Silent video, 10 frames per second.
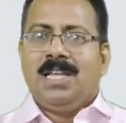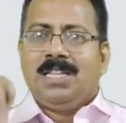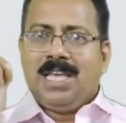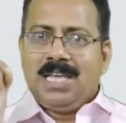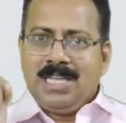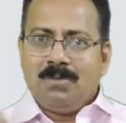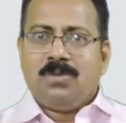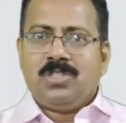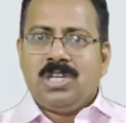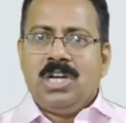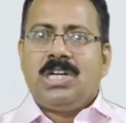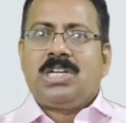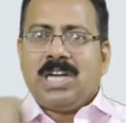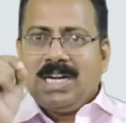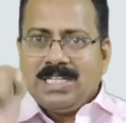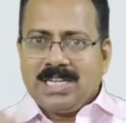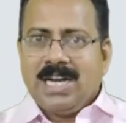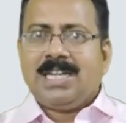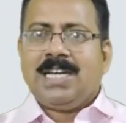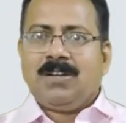they use
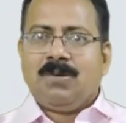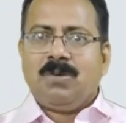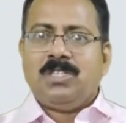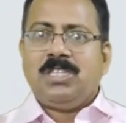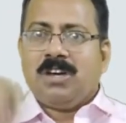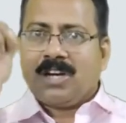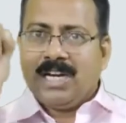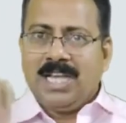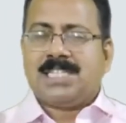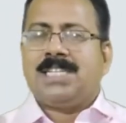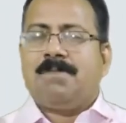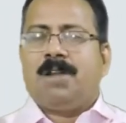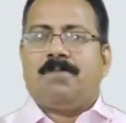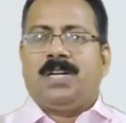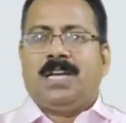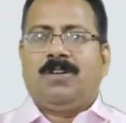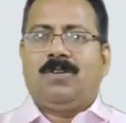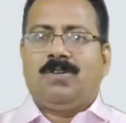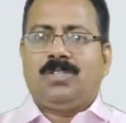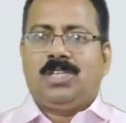traditional technology or less developed
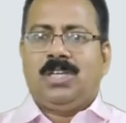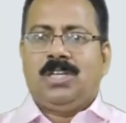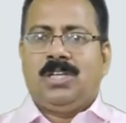technology.